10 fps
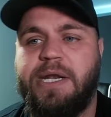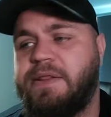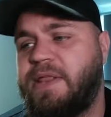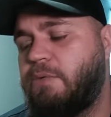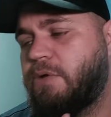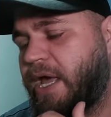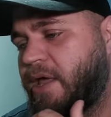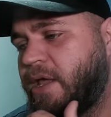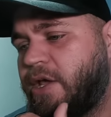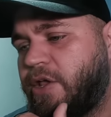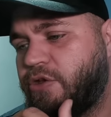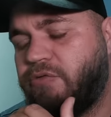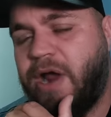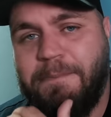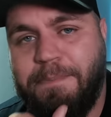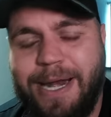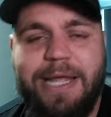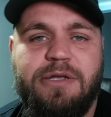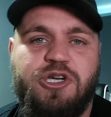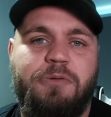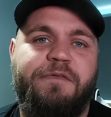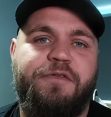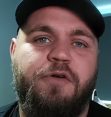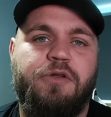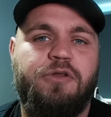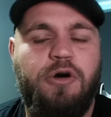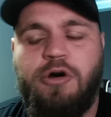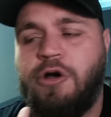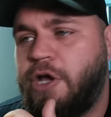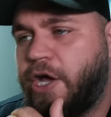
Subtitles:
And they will get the right players coming through the door